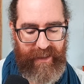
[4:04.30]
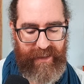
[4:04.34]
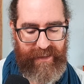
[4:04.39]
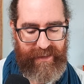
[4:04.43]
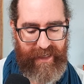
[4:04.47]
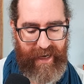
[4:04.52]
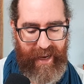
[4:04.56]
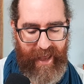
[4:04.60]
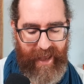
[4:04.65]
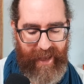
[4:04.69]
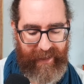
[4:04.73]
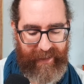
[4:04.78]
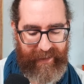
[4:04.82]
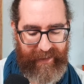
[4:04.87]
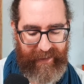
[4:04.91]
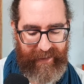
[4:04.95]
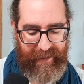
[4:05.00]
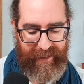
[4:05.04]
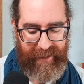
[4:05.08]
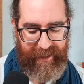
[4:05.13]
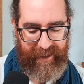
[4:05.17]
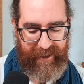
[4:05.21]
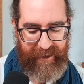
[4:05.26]
is like
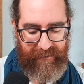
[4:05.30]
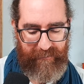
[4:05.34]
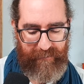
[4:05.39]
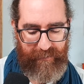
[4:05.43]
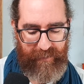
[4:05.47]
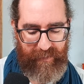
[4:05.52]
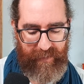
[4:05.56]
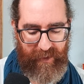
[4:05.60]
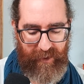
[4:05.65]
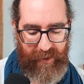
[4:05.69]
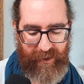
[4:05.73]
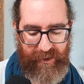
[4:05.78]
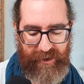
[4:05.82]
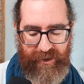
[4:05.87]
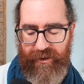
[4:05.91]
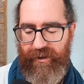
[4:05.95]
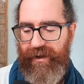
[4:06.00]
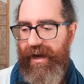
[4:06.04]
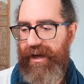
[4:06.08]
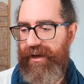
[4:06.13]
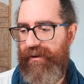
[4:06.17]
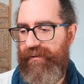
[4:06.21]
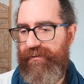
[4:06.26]
also
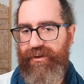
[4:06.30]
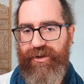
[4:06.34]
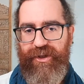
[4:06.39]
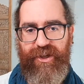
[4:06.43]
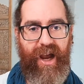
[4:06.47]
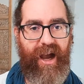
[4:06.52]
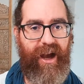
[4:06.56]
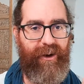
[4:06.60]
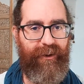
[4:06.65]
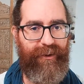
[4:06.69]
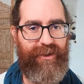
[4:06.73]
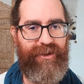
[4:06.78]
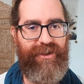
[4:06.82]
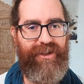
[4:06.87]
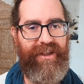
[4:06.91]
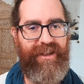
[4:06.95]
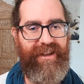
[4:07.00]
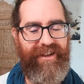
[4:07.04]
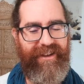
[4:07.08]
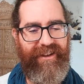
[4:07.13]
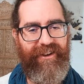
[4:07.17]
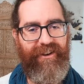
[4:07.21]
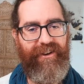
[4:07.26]
kind of shouts,
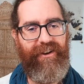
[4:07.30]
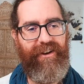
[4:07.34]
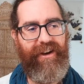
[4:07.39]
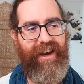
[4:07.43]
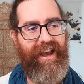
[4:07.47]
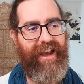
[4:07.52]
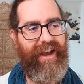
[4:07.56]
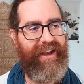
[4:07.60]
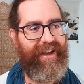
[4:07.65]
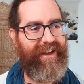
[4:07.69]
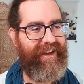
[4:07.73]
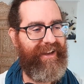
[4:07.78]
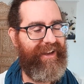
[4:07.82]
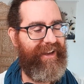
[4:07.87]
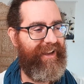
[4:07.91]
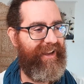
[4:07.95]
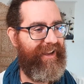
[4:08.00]
like